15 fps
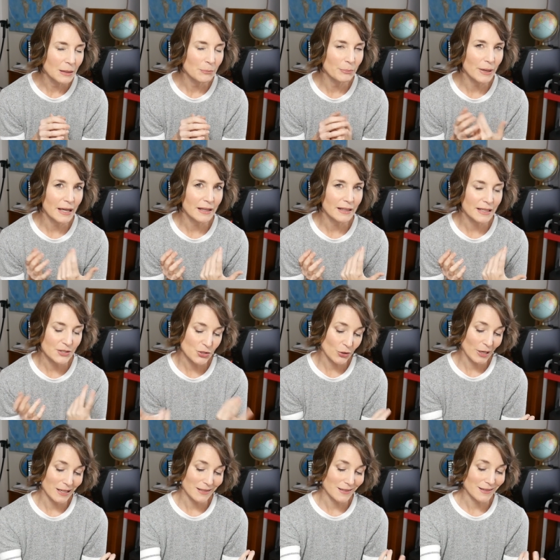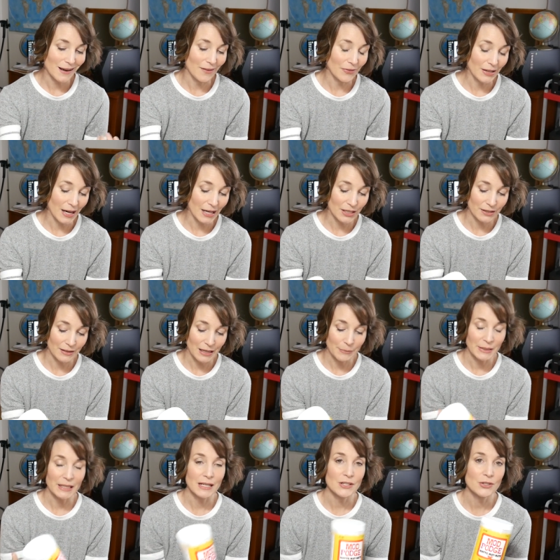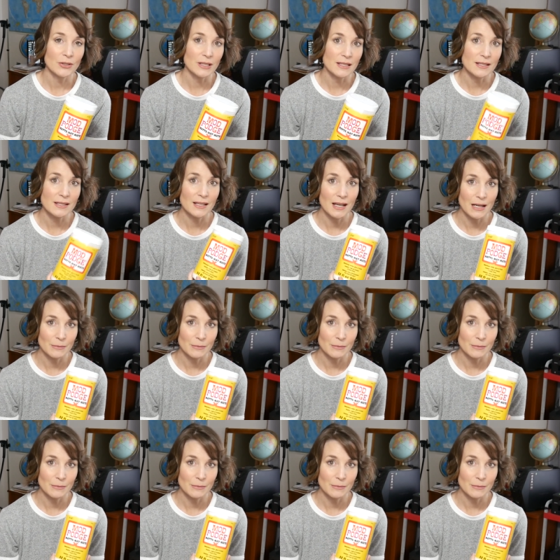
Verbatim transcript: But it's great stuff, and I I mean, as you can see,